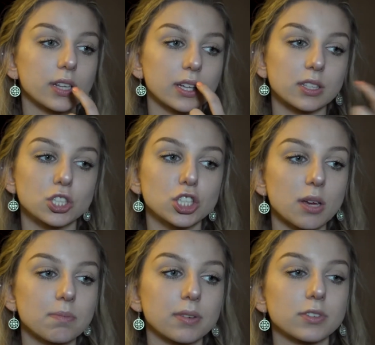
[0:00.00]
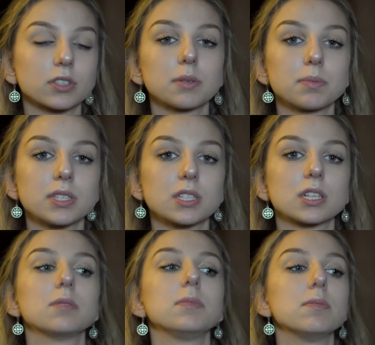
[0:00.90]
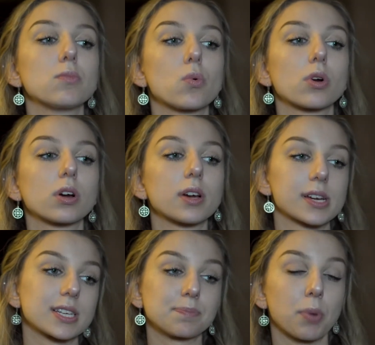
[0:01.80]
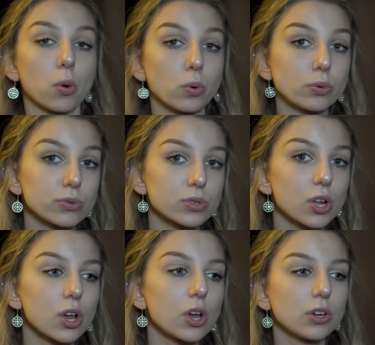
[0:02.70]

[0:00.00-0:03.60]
like the shape of your lips is going to be more exposed.